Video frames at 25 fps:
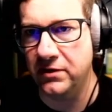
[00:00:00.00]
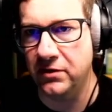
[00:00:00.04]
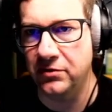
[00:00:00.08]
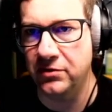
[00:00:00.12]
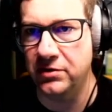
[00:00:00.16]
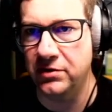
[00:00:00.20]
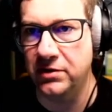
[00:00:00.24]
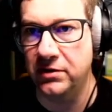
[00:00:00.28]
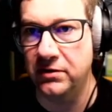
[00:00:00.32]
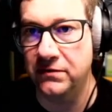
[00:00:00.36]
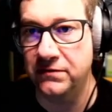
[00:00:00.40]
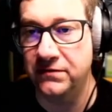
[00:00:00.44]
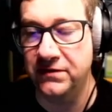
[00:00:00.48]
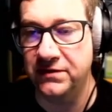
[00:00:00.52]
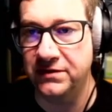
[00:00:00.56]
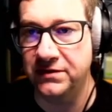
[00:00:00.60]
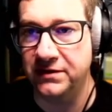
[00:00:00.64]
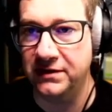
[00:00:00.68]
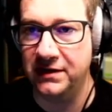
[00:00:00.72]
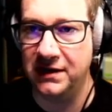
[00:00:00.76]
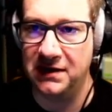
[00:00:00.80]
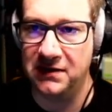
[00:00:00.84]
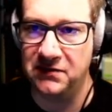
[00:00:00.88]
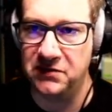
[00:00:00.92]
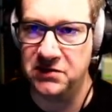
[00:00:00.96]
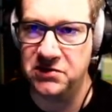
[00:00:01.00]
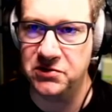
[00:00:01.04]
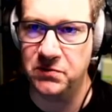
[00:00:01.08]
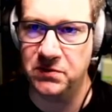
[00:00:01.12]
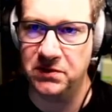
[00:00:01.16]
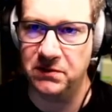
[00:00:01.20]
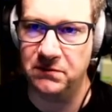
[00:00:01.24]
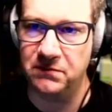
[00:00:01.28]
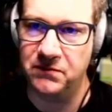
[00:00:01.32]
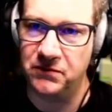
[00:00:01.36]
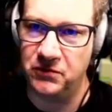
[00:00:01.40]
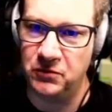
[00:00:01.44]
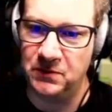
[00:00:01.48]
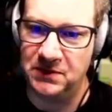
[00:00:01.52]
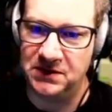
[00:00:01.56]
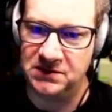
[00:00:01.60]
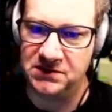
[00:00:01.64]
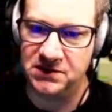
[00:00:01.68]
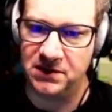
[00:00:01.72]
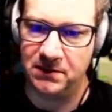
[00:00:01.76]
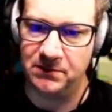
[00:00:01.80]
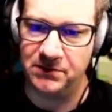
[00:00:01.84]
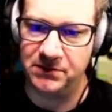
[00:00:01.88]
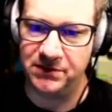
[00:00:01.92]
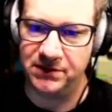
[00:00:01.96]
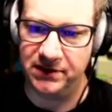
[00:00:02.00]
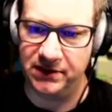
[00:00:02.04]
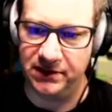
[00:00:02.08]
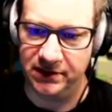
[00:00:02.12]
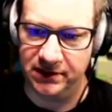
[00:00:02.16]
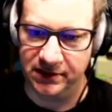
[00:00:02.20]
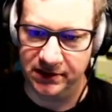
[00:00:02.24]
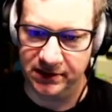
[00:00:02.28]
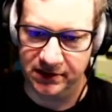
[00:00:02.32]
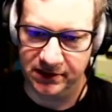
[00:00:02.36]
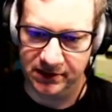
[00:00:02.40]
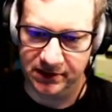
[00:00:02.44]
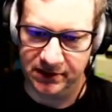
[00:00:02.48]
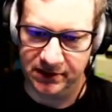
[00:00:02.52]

on and off in the garage when I'm filming something